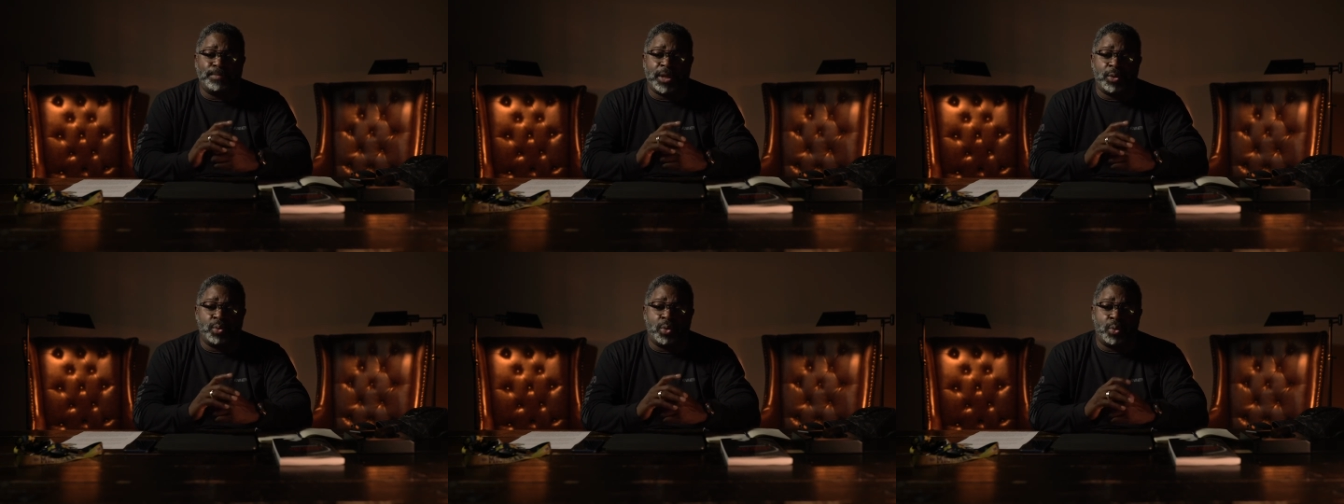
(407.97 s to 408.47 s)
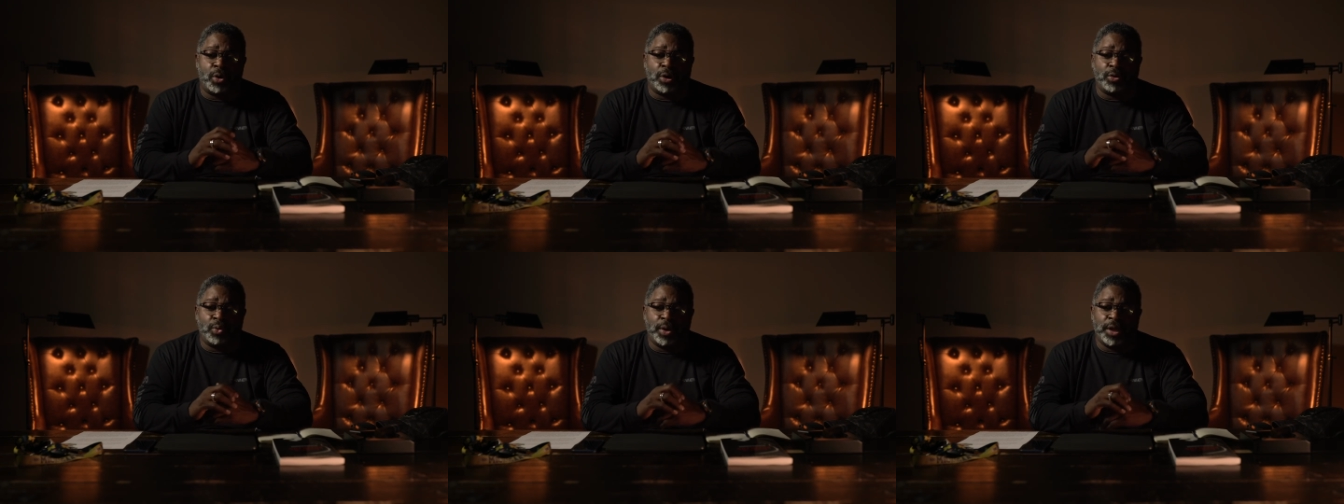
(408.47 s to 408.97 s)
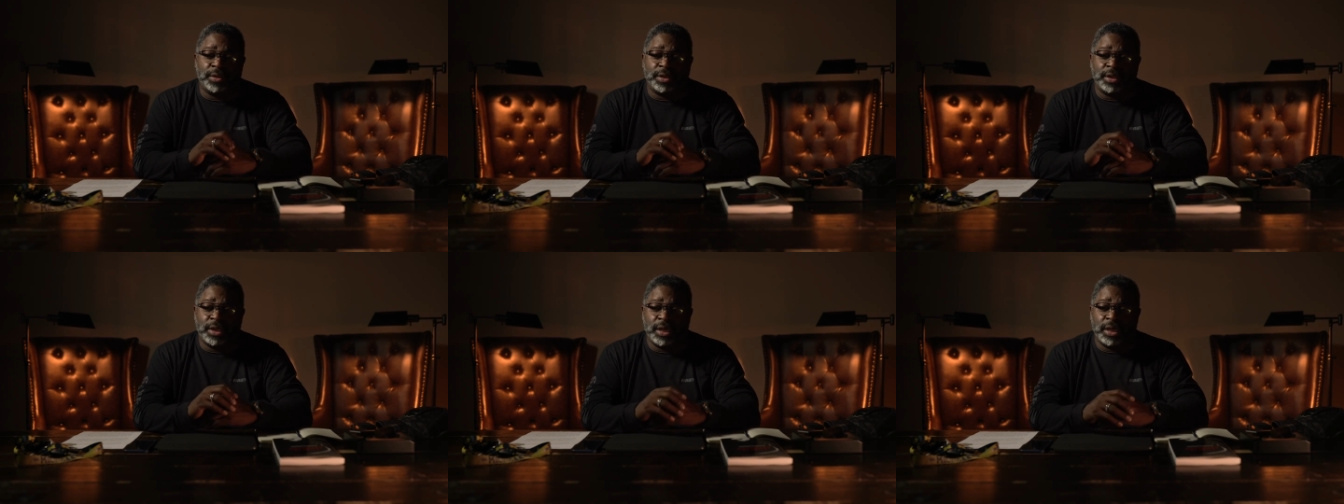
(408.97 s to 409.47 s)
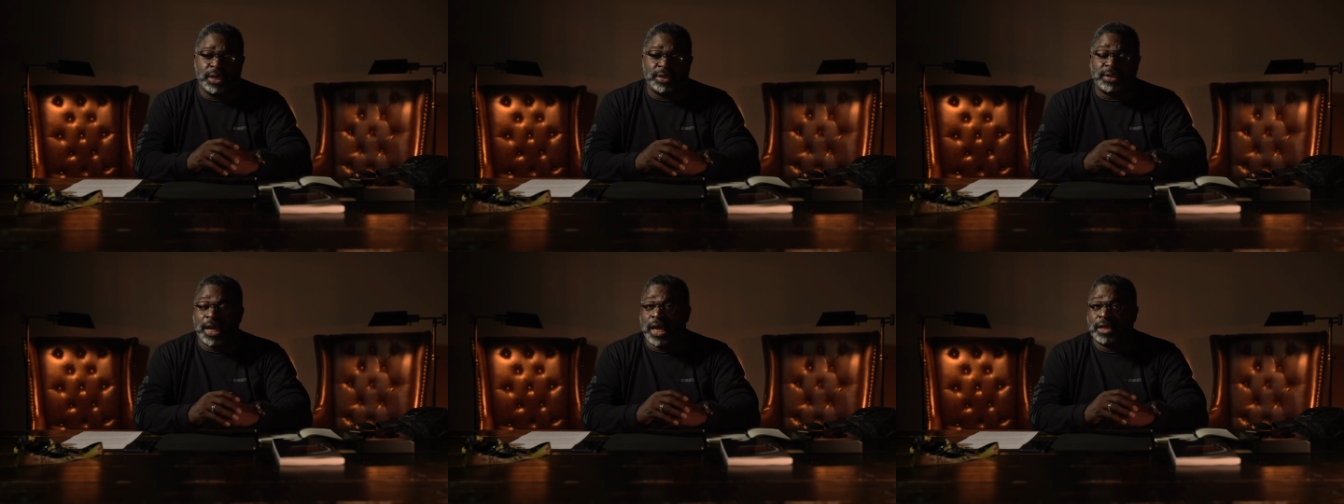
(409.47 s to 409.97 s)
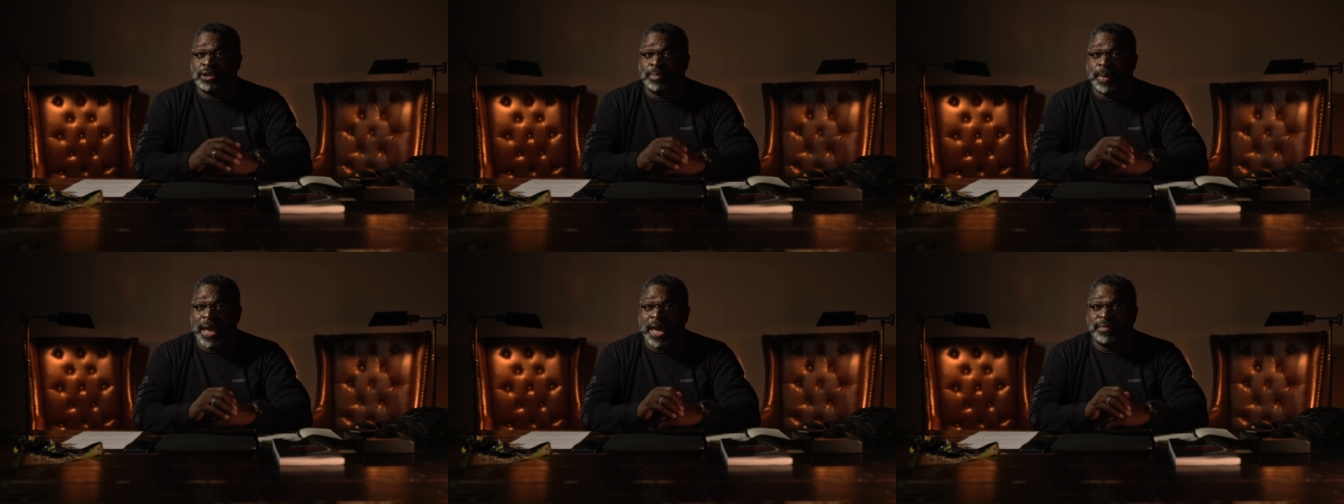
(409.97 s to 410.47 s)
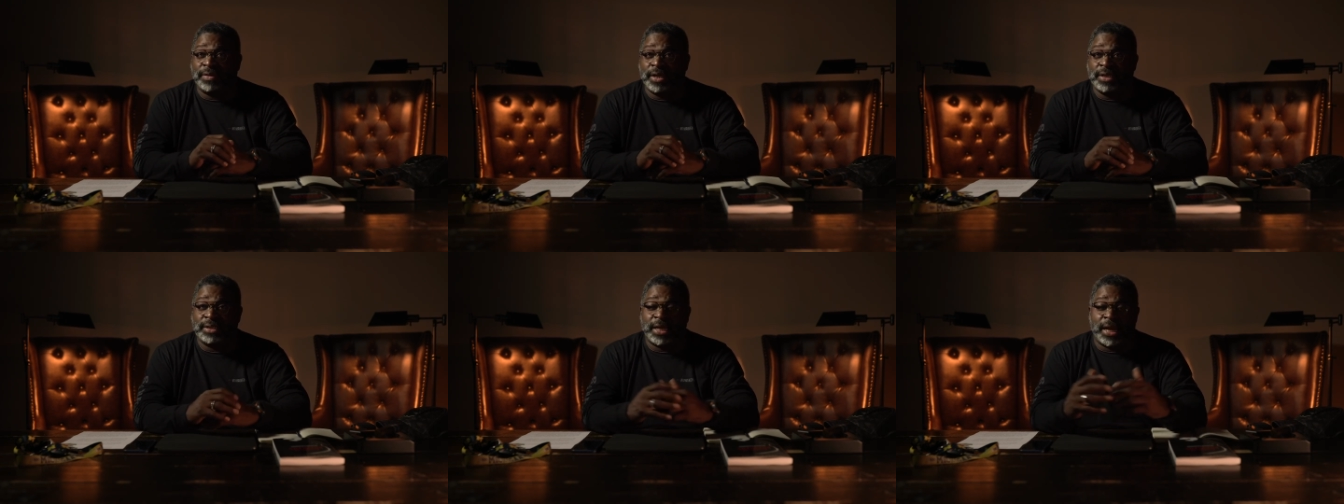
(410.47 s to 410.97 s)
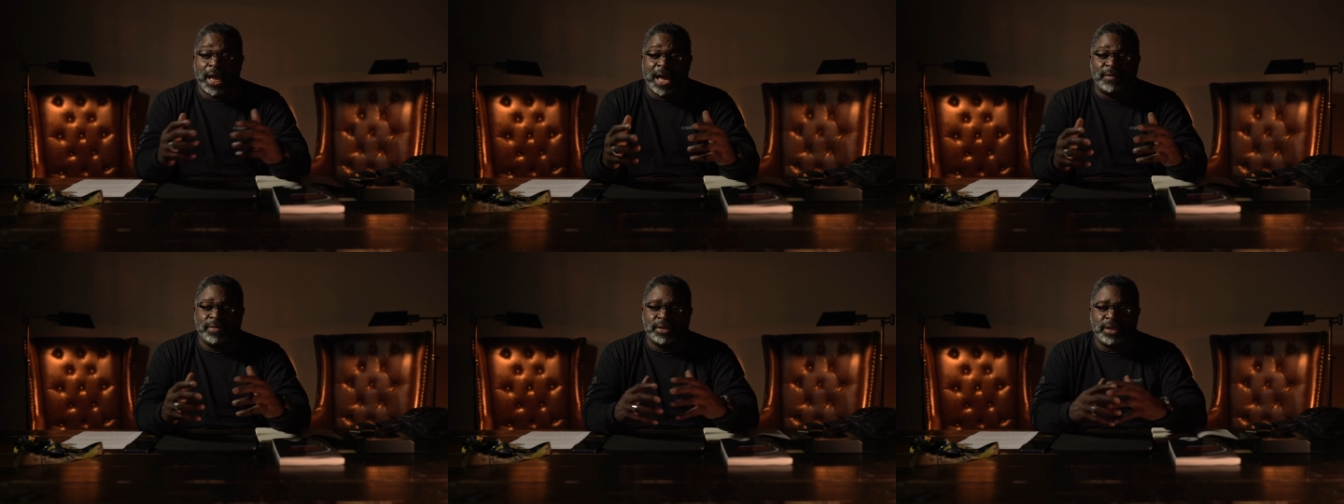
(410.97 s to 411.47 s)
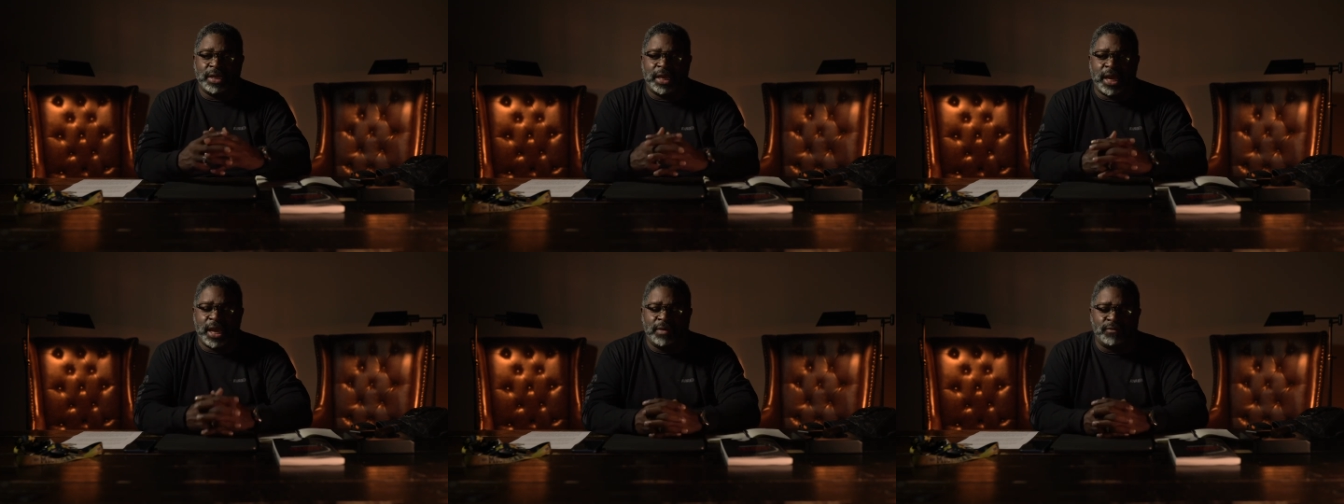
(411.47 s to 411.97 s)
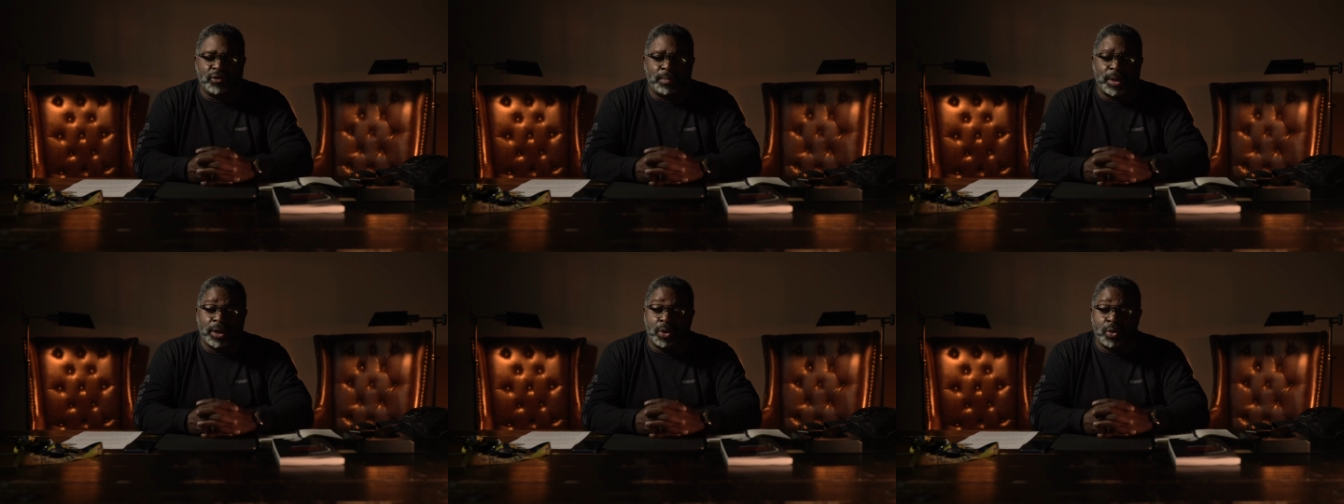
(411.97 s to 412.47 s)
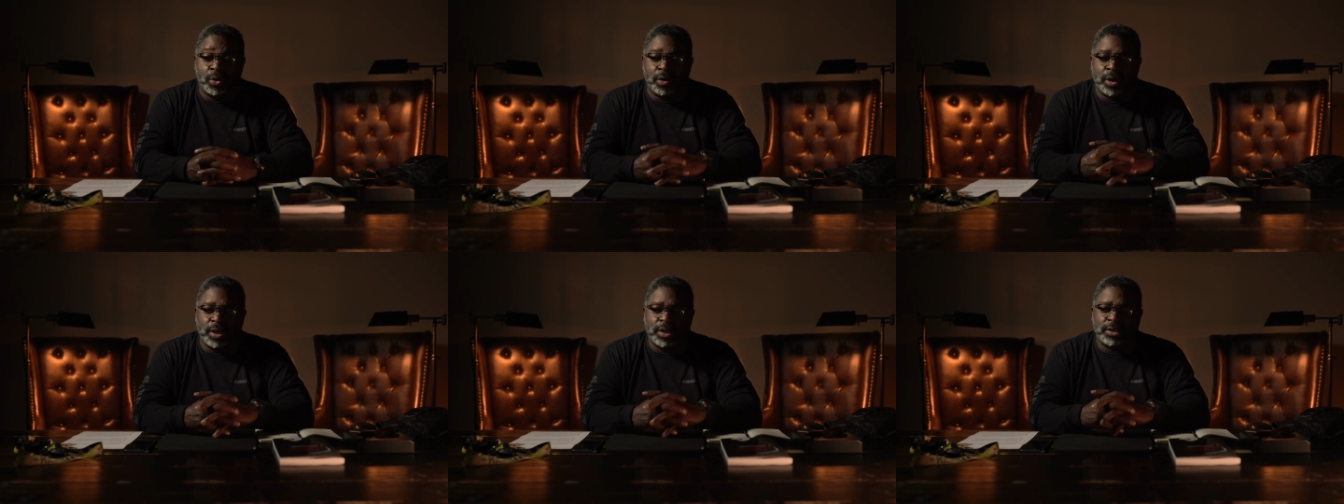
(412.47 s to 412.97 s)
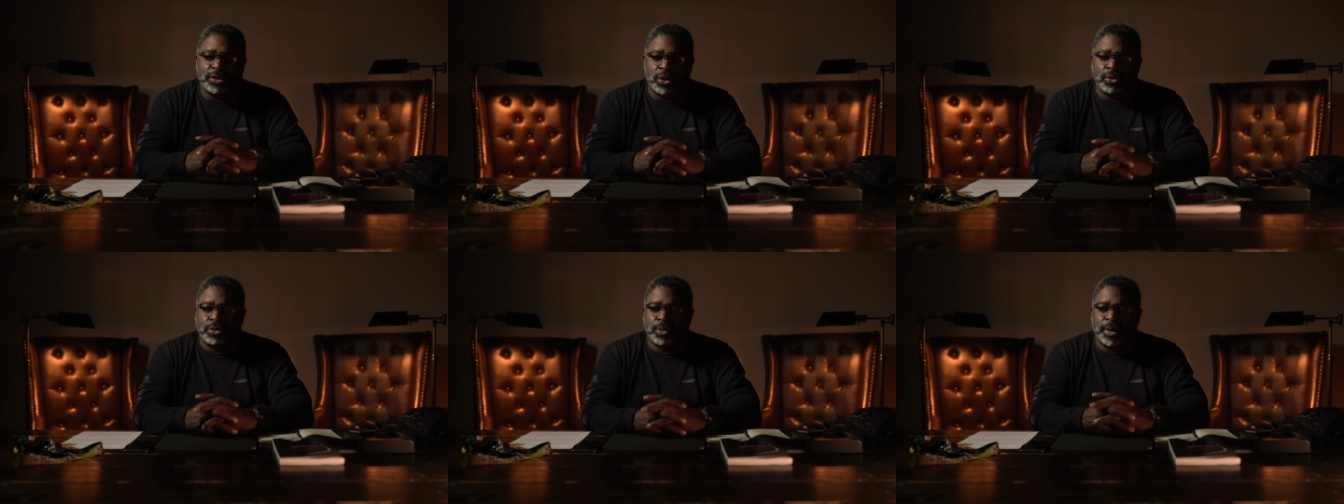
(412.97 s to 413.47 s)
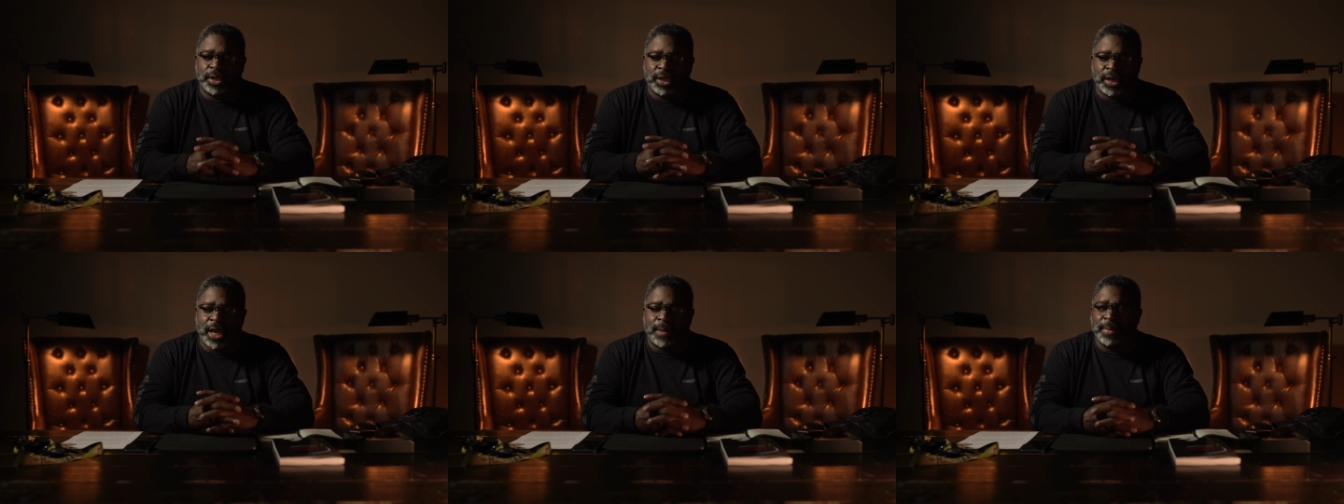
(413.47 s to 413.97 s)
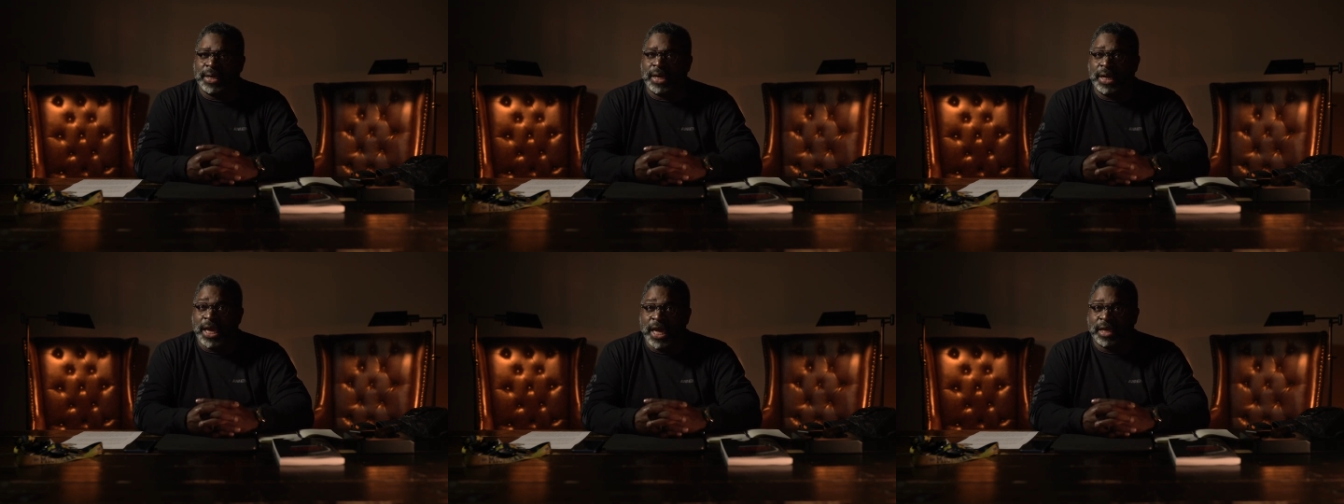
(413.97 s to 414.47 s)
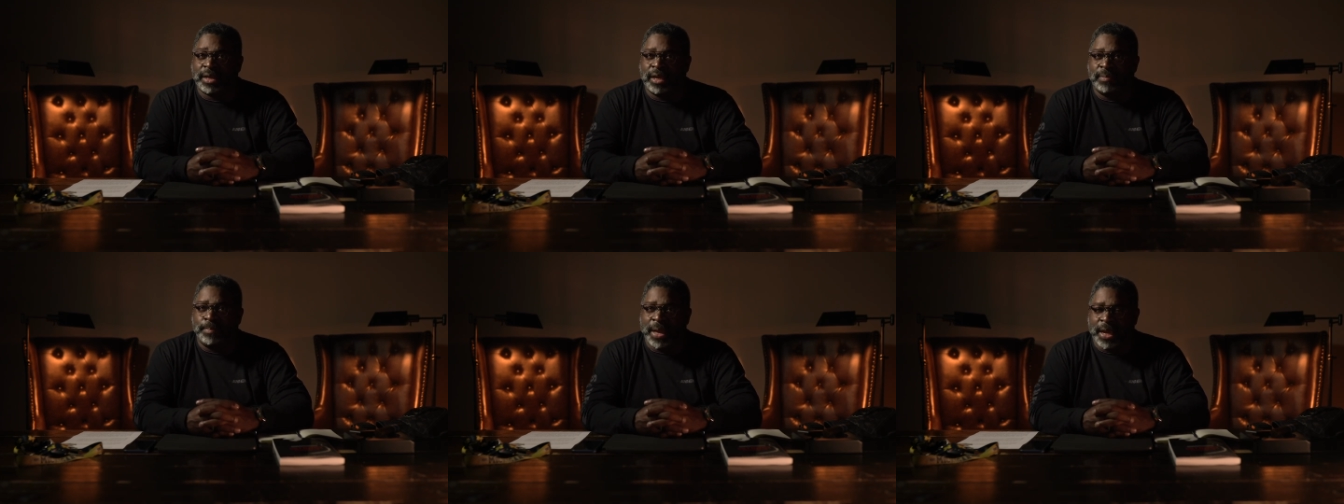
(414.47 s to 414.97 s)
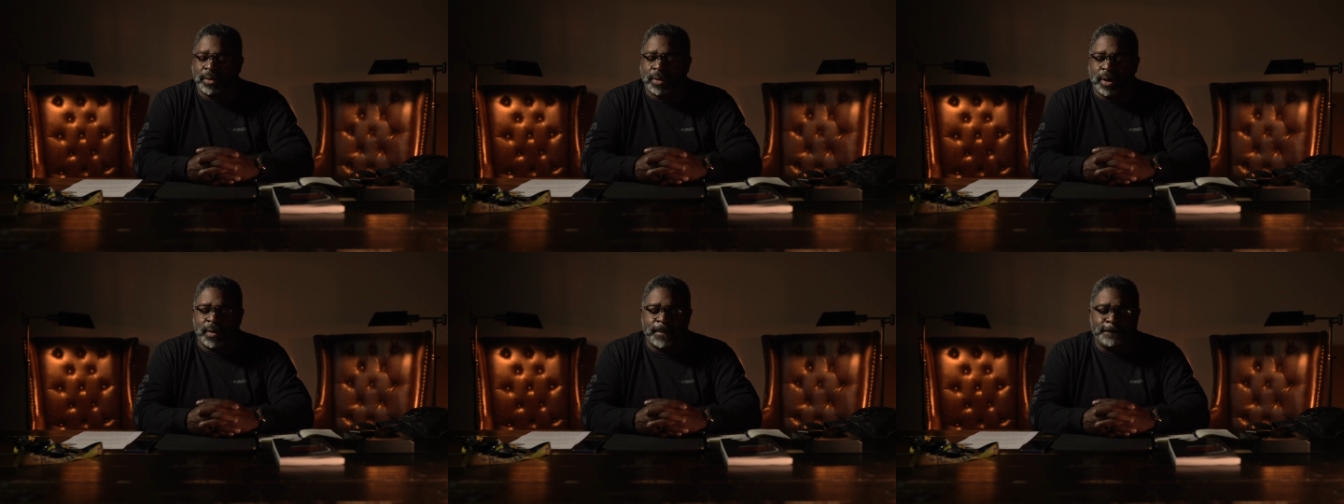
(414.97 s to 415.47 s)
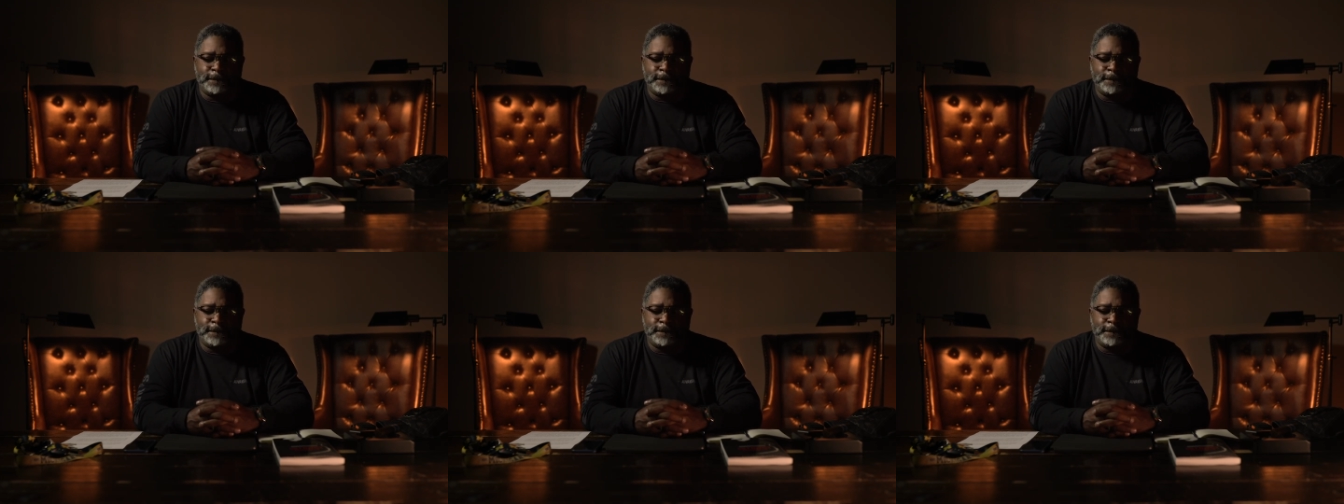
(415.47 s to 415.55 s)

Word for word: he will work with the scholarship athlete that obviously came from a lower socioeconomic and ethnic background.